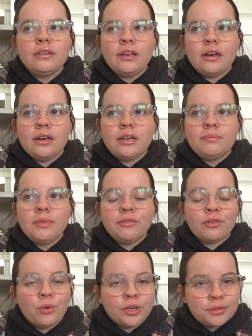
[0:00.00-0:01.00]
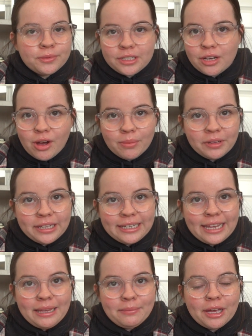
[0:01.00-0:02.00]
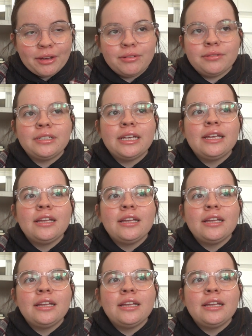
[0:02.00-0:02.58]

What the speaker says: of course, when Goblin came out.